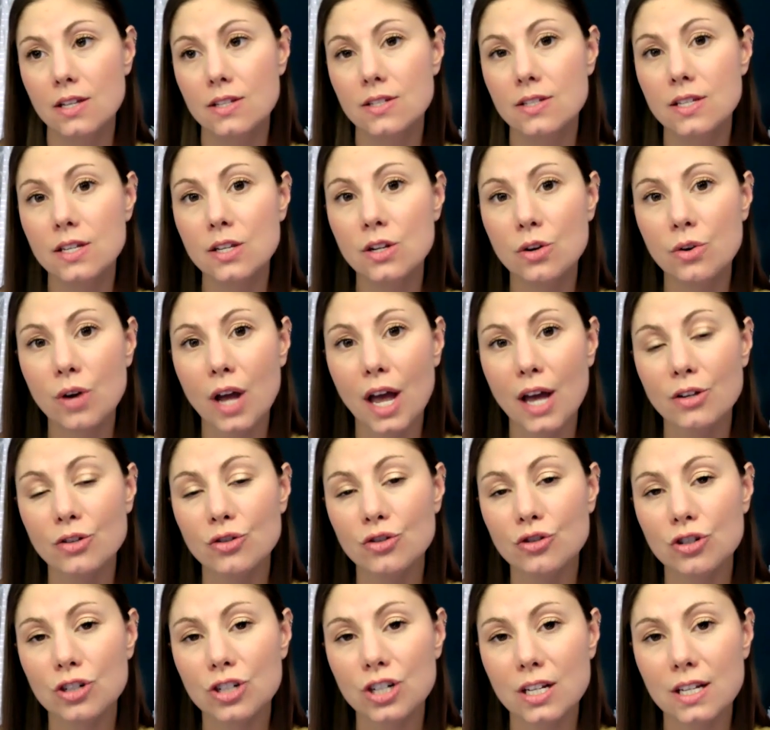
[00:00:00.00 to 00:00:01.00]

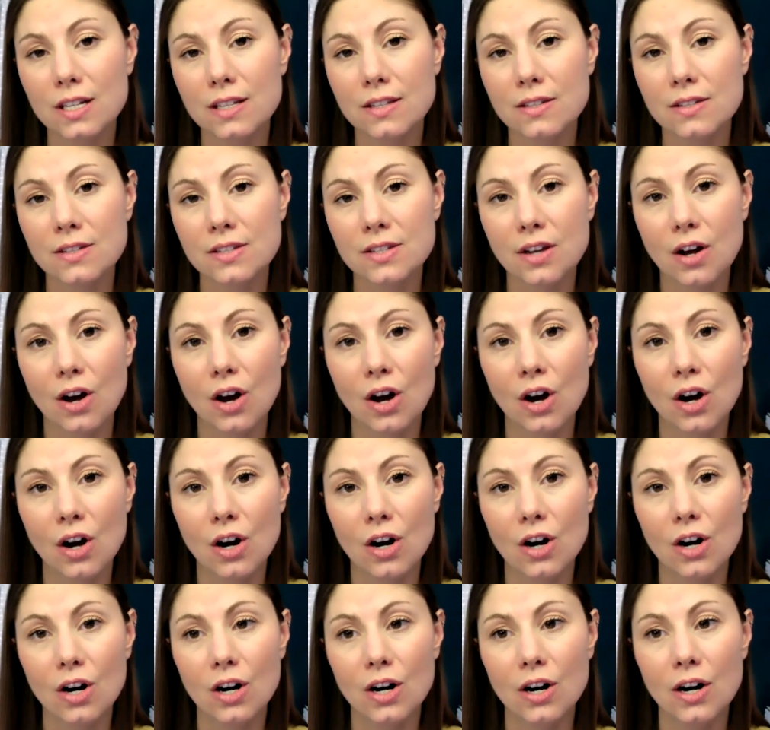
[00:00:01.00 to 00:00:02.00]
Xenoestrogens
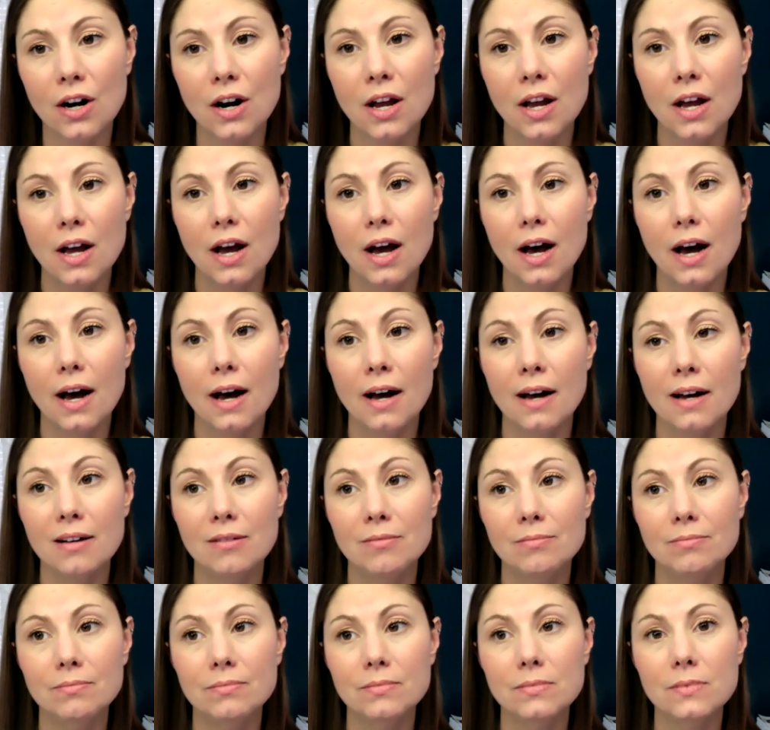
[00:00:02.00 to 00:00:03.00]
are
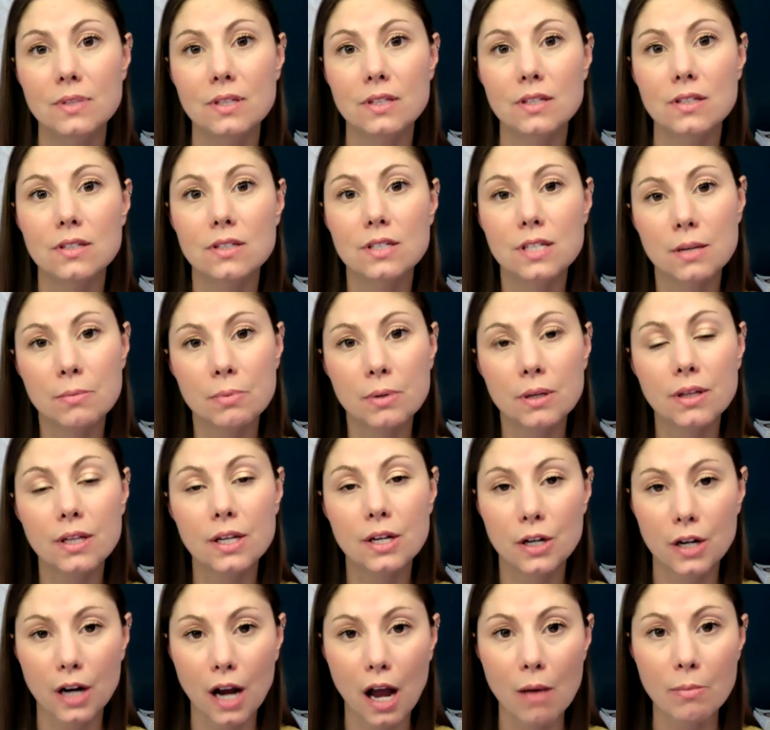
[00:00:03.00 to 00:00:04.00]

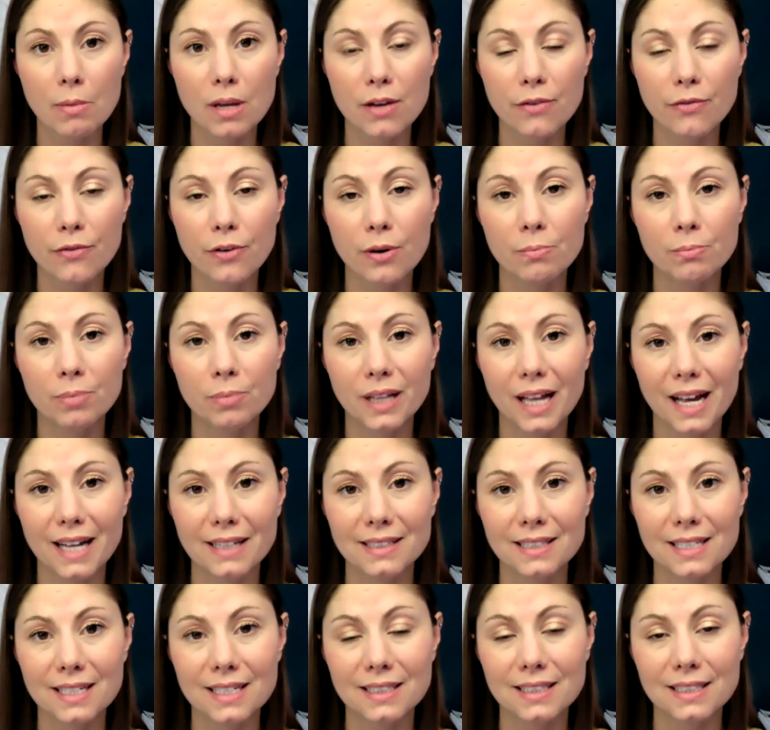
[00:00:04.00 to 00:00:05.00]
typically are coming from
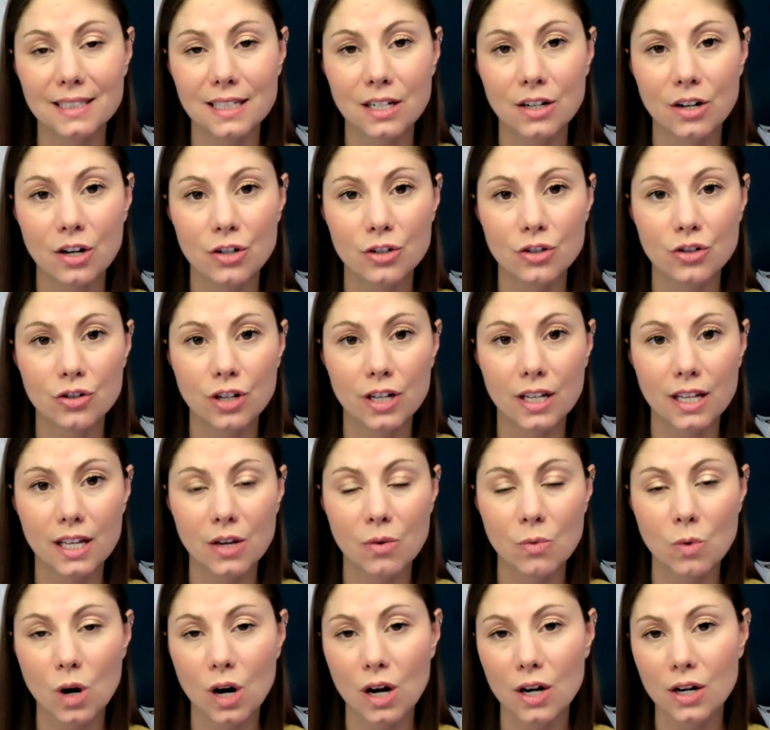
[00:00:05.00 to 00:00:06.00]
plastics in our
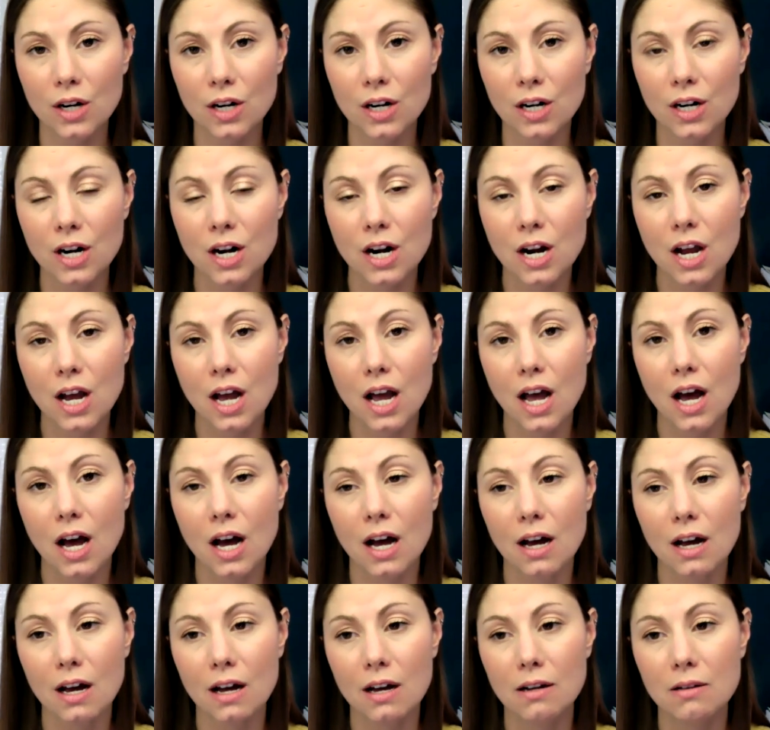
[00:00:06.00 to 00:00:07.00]
drinking water,
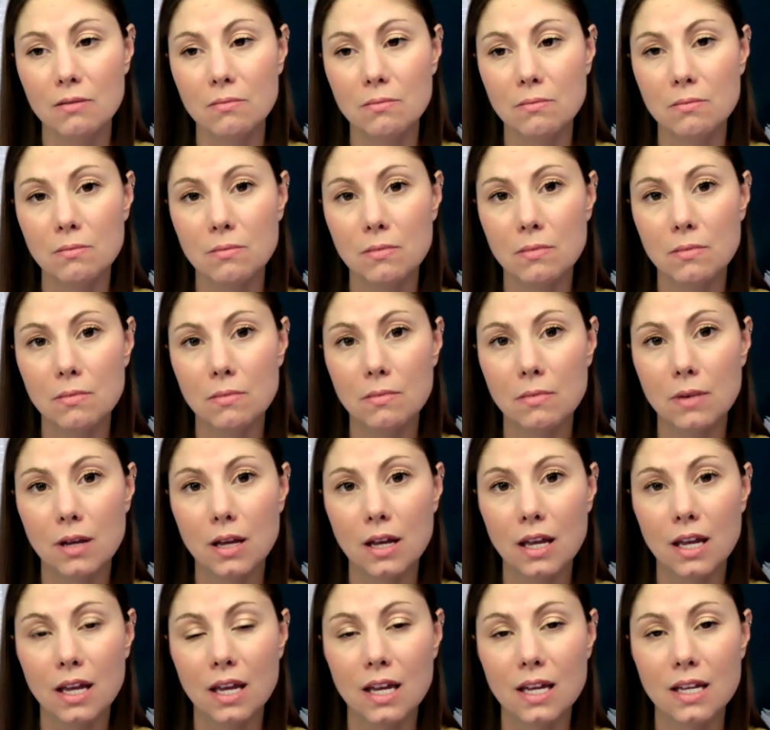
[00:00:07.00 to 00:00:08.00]
and
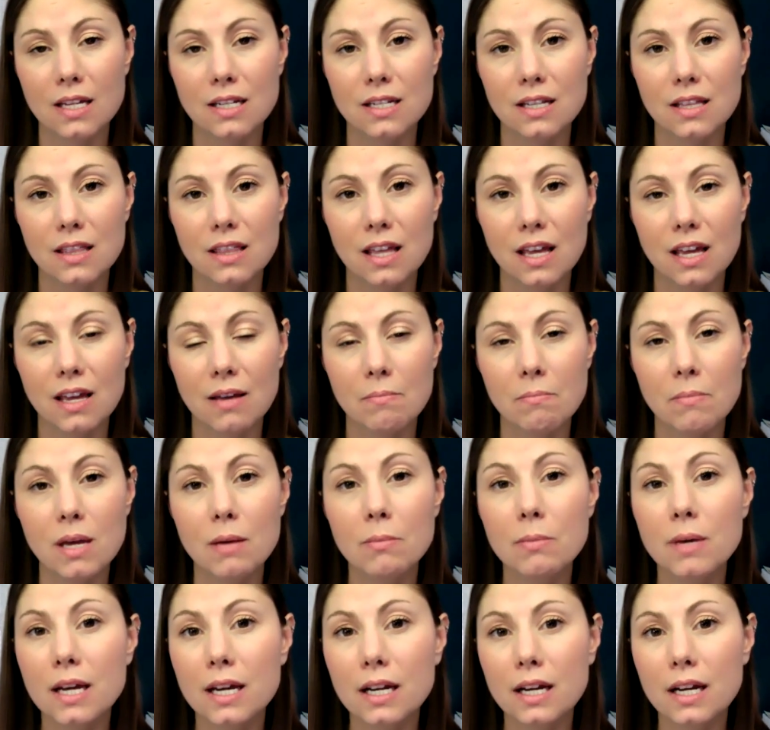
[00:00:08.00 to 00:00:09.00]
they
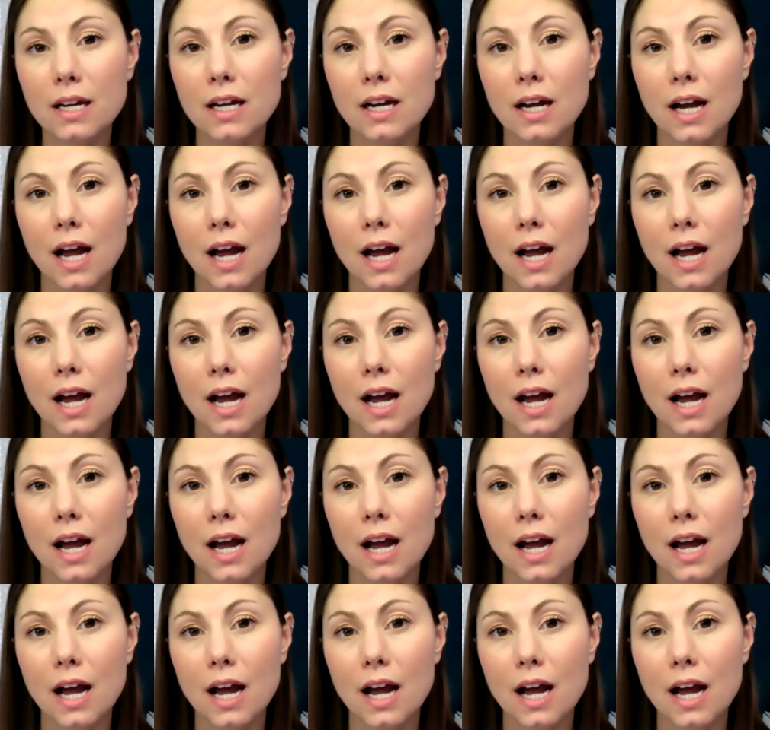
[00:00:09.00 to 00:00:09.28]
mimic